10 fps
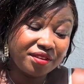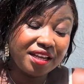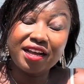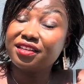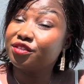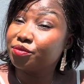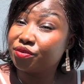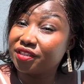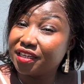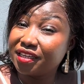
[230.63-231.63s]
He has to
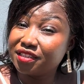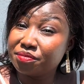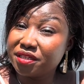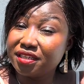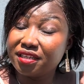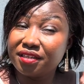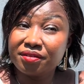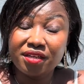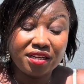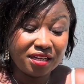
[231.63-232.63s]
protect me.
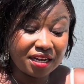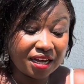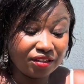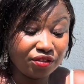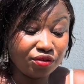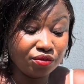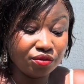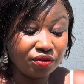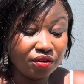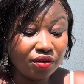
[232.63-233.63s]
He has
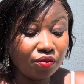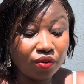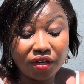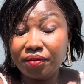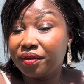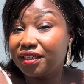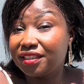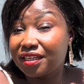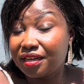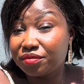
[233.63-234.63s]
to worry many
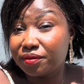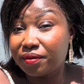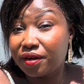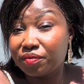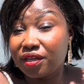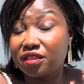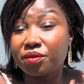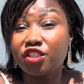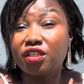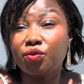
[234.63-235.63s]
times about me,
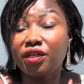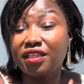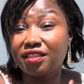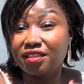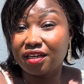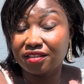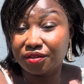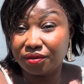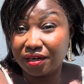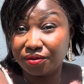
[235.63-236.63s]
especially when he's not
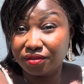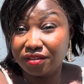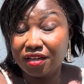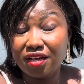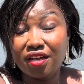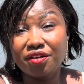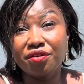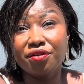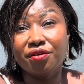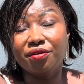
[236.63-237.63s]
around,
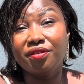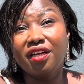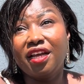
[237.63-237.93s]
you know.